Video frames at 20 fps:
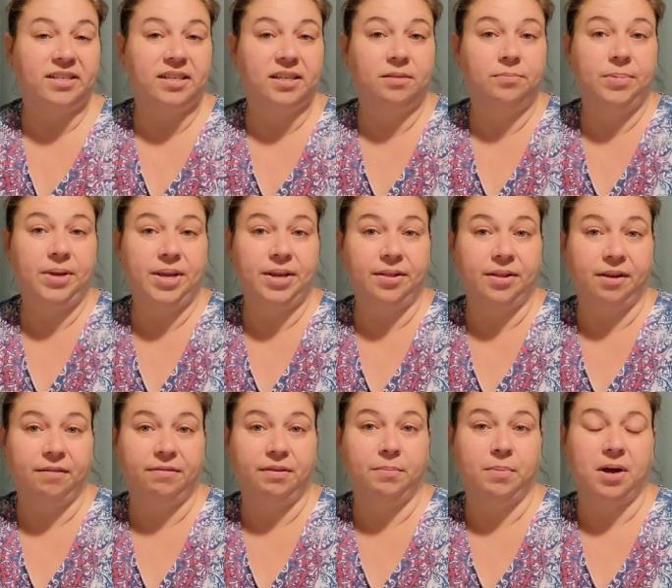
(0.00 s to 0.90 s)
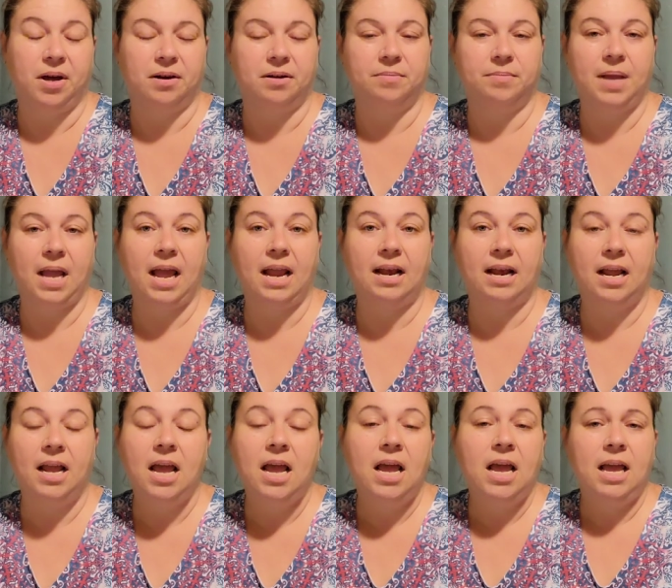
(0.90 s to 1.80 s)
did peel off the bottom and
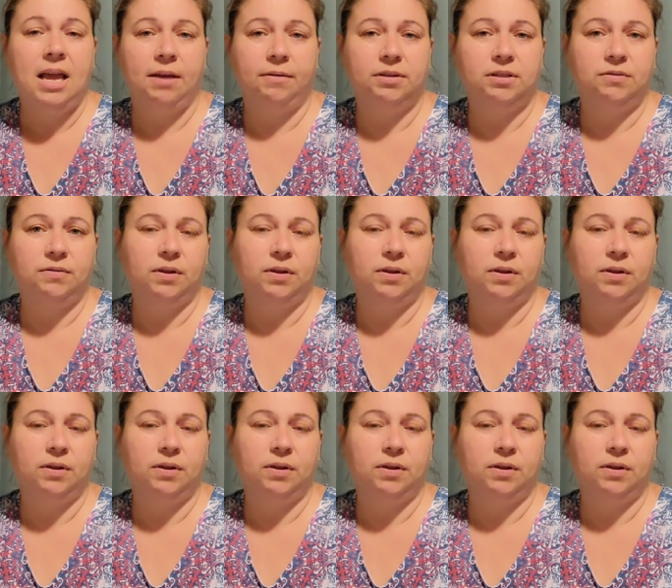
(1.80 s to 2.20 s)
it was